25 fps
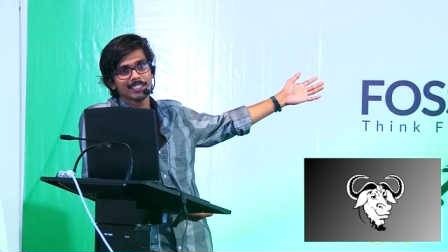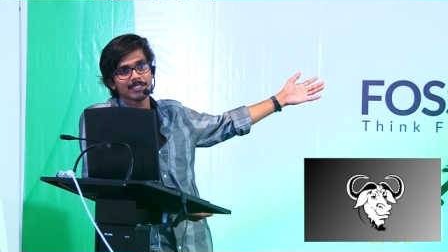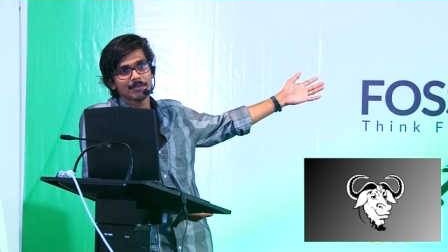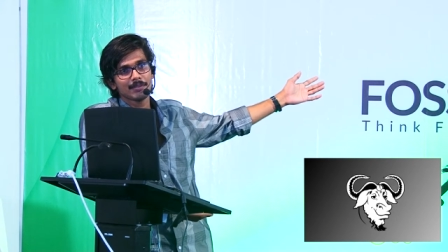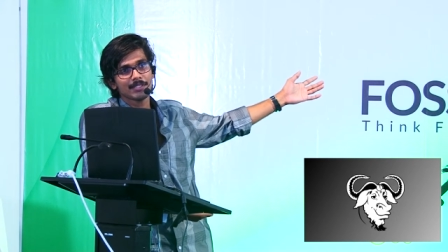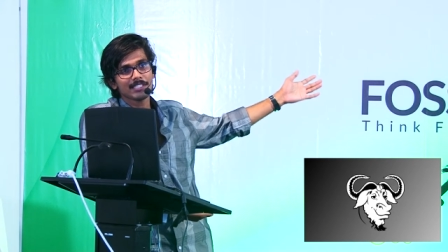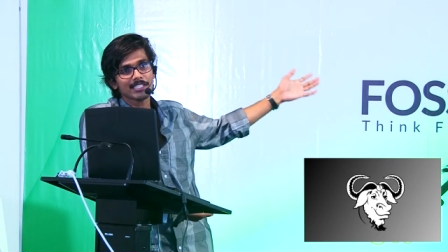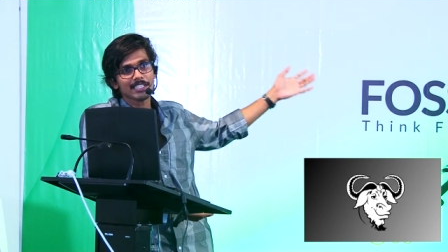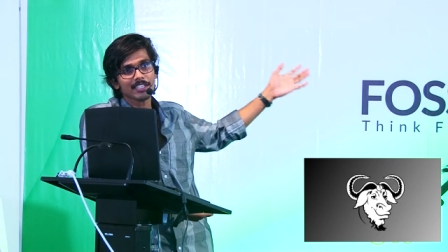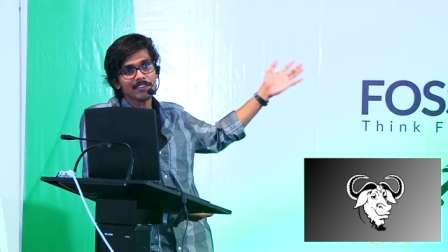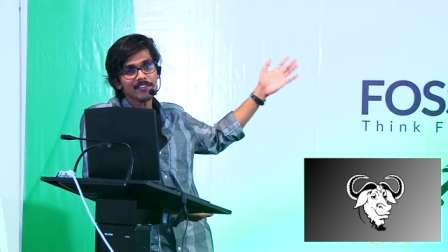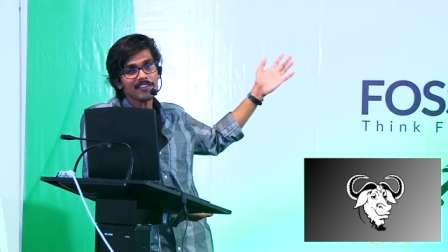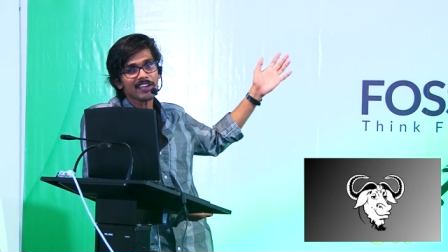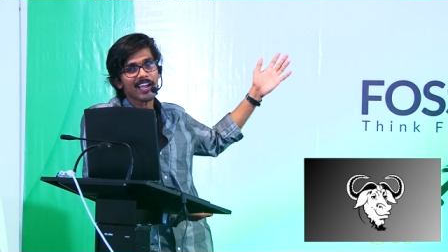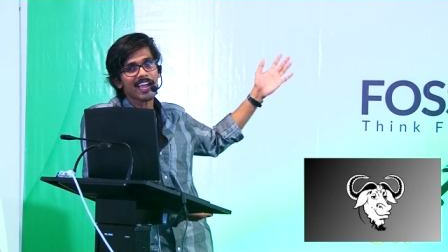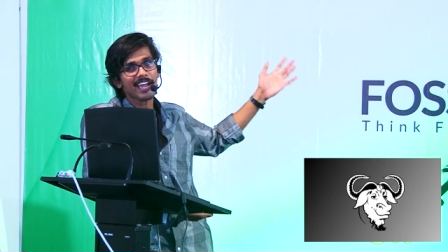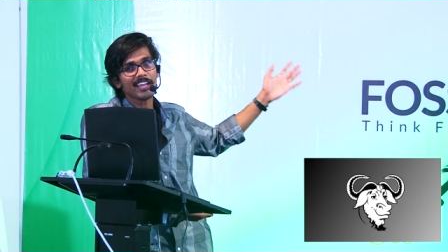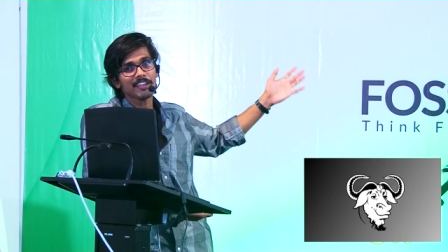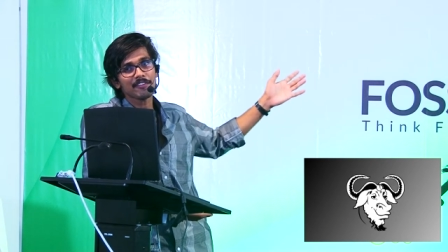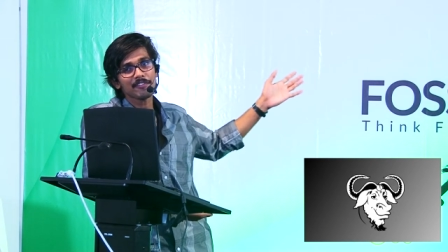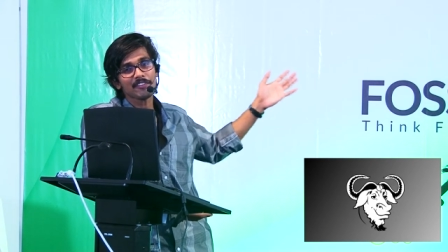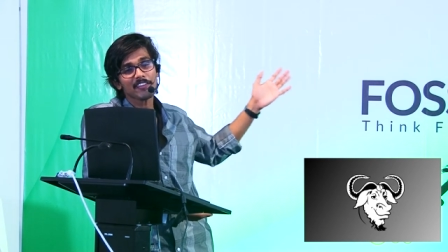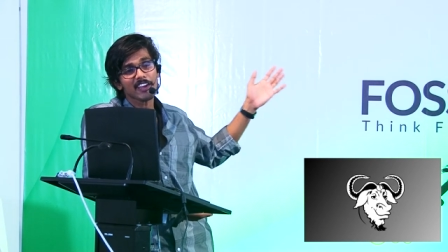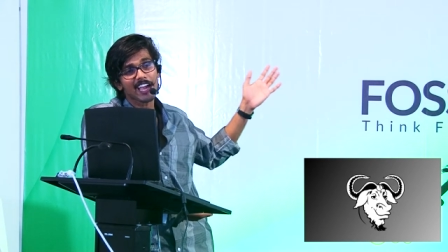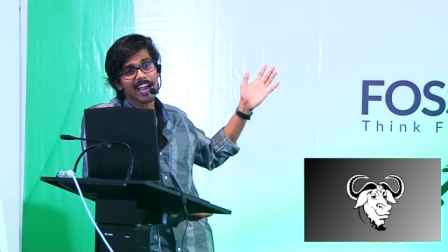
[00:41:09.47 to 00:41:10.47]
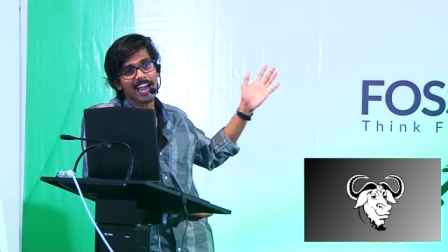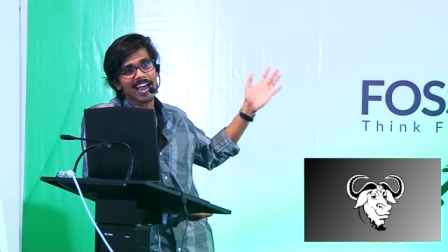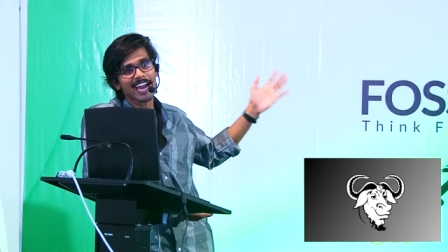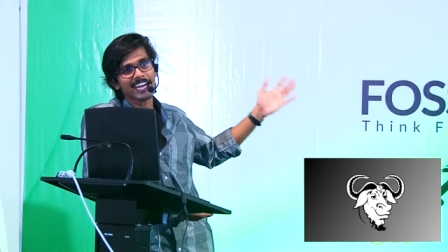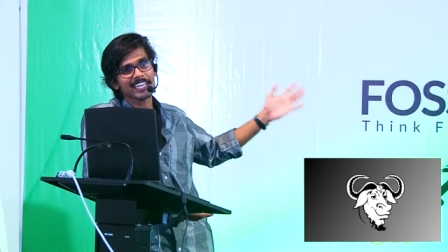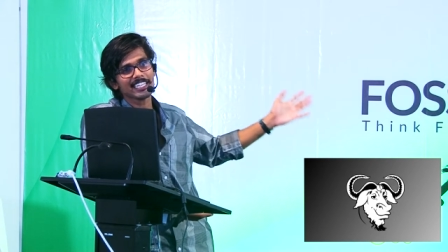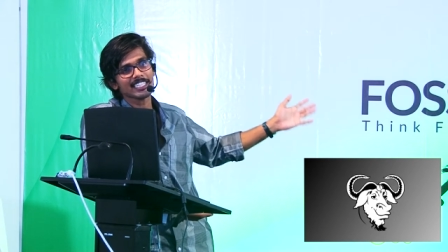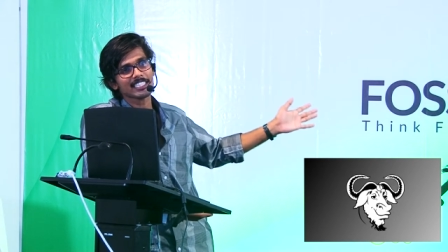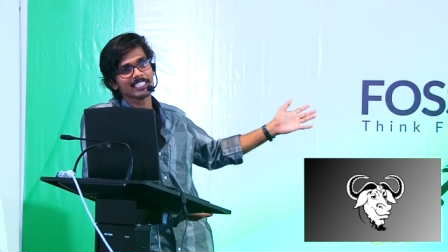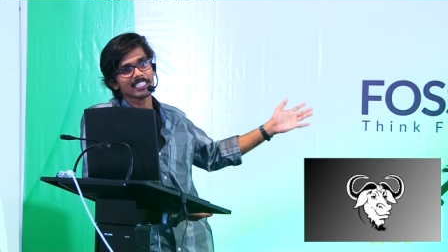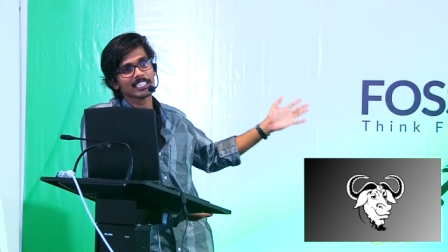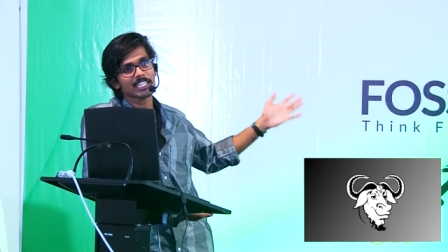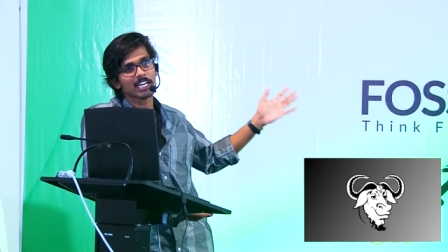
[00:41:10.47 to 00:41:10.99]
Means if you, if you
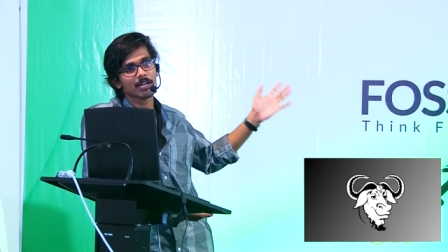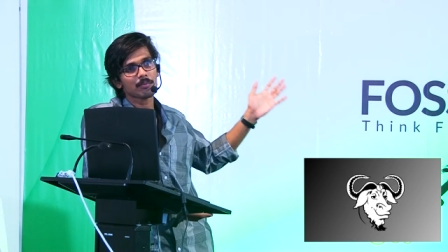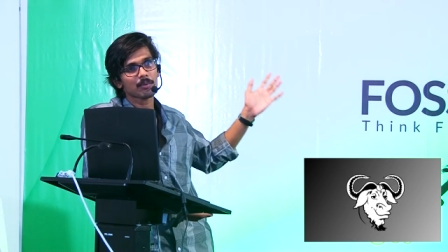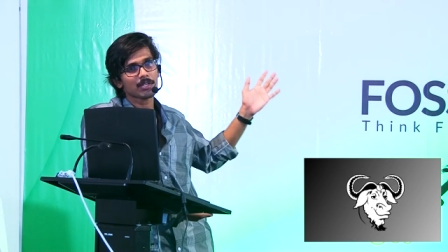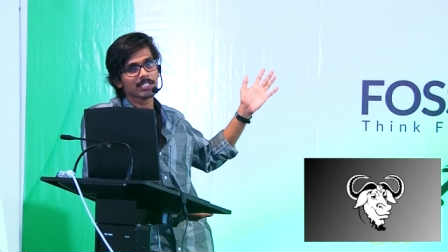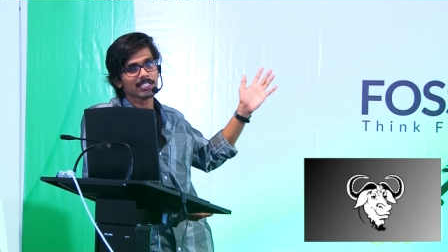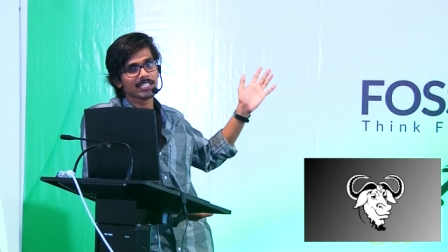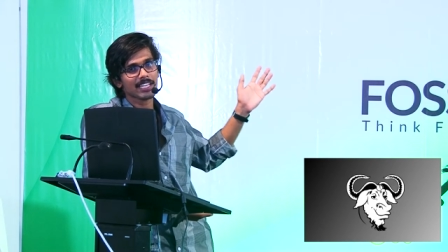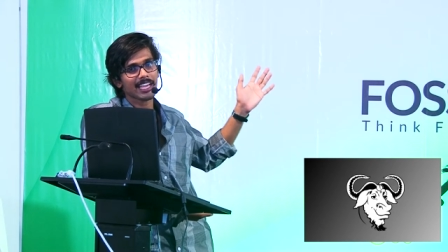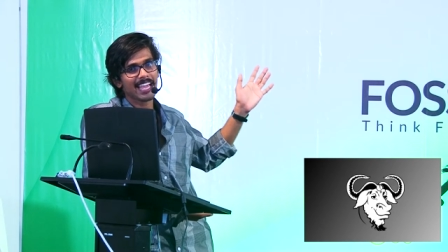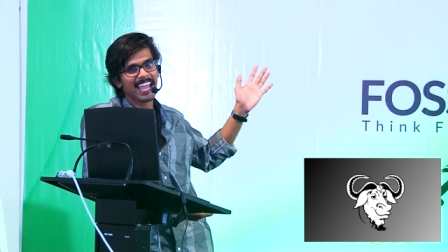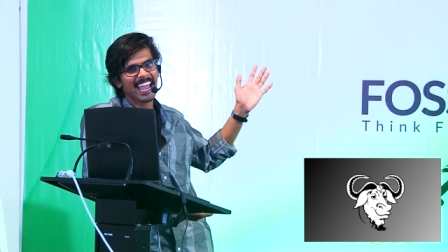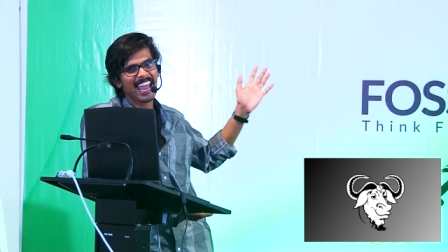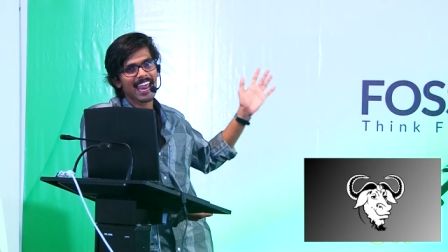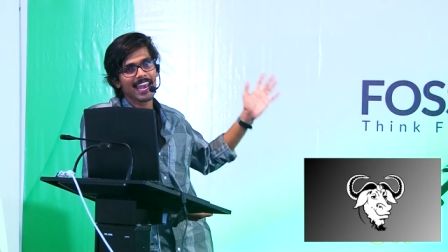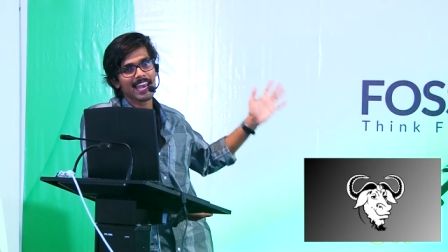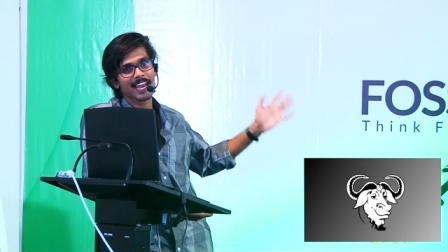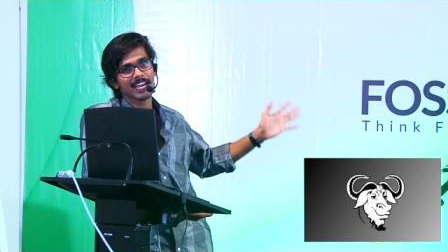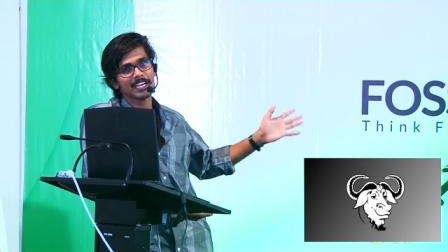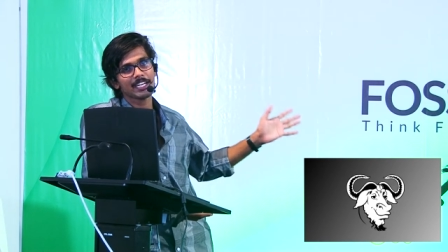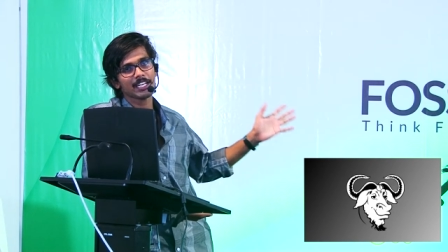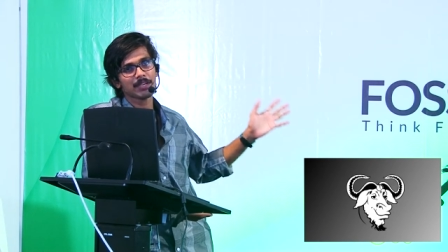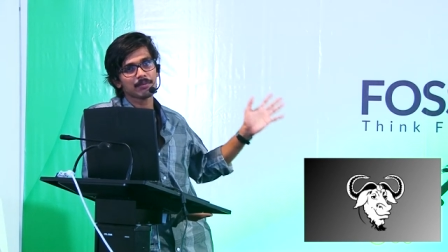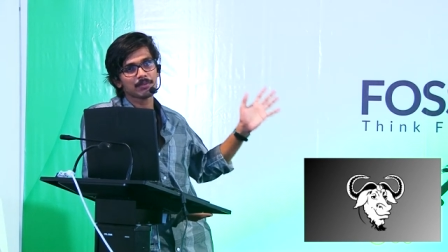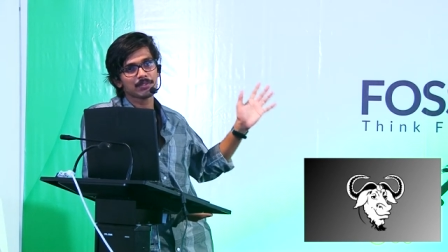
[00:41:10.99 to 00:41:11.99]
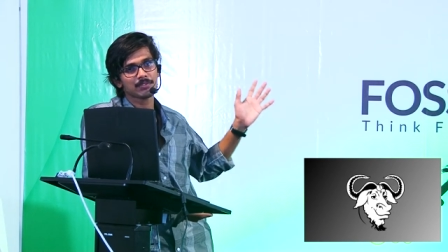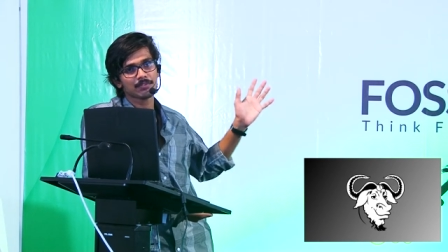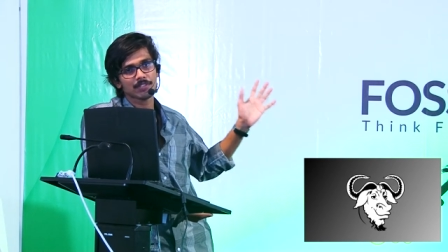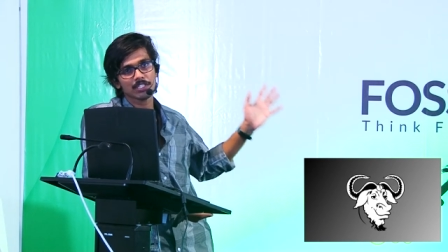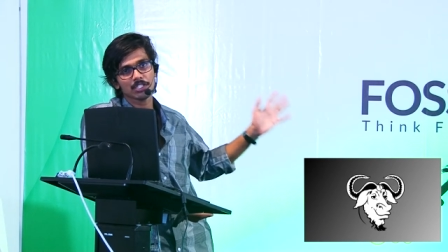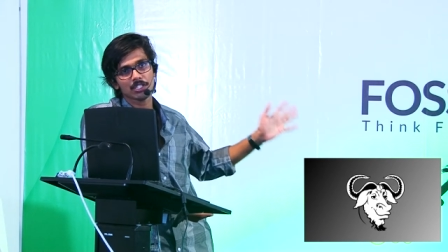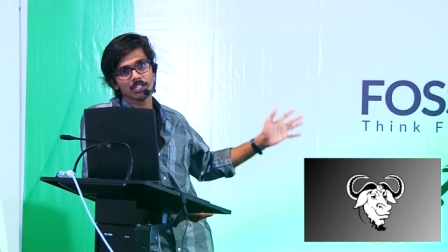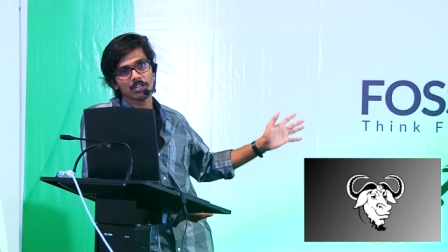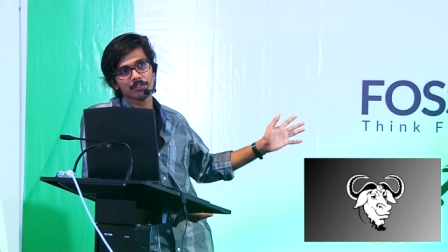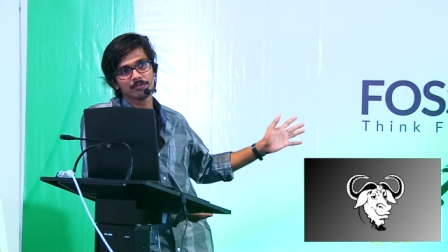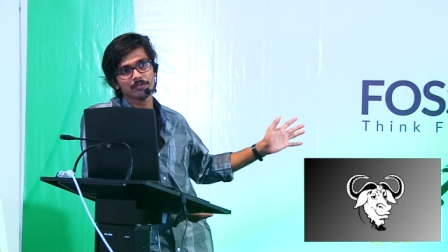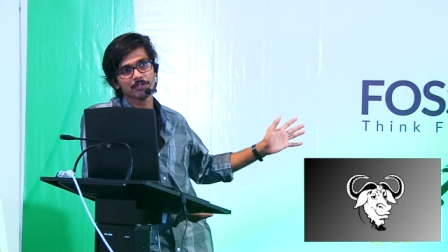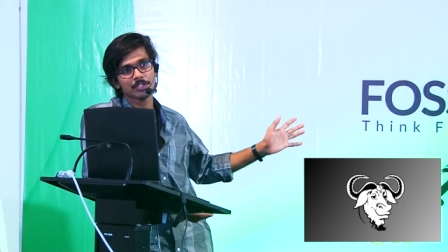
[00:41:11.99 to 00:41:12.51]
hadn't think about an idea about free
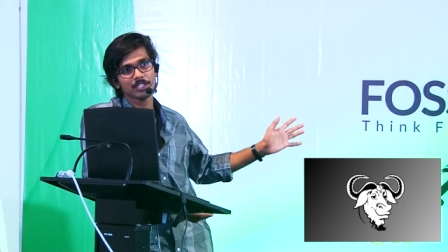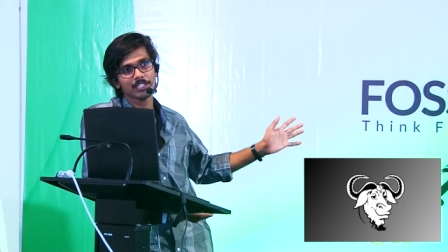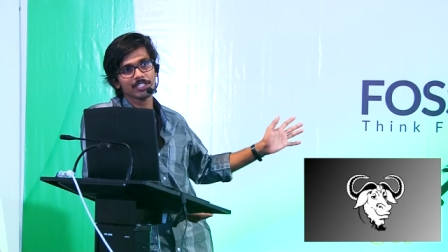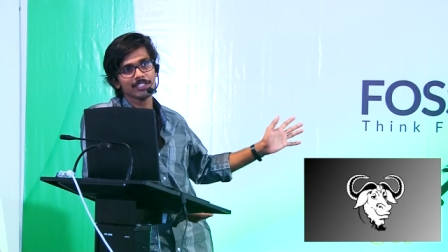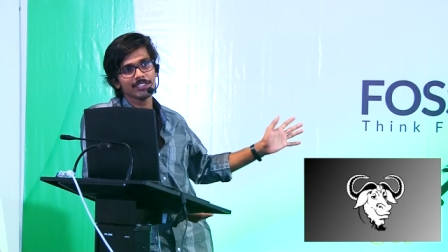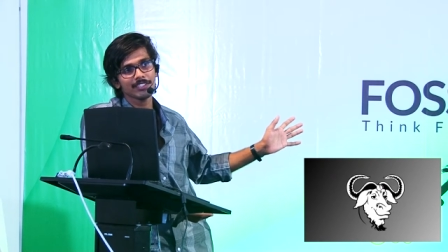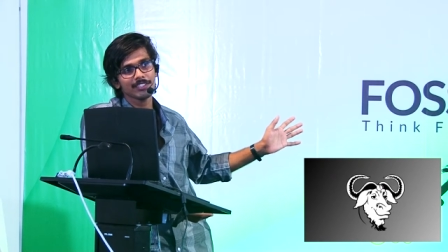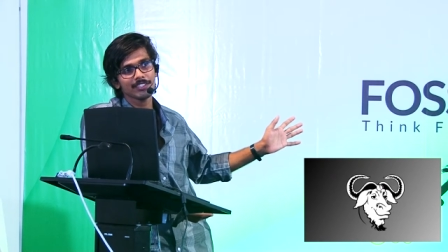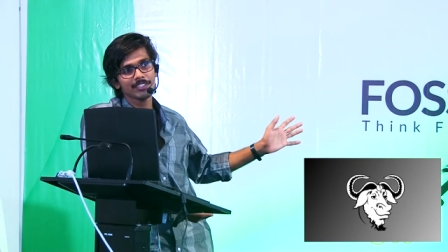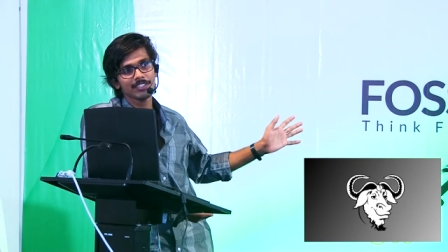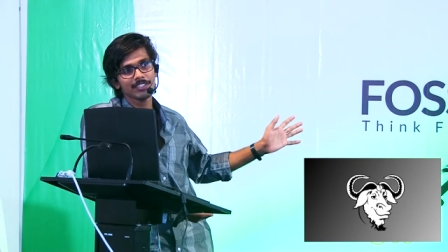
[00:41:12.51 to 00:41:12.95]
software,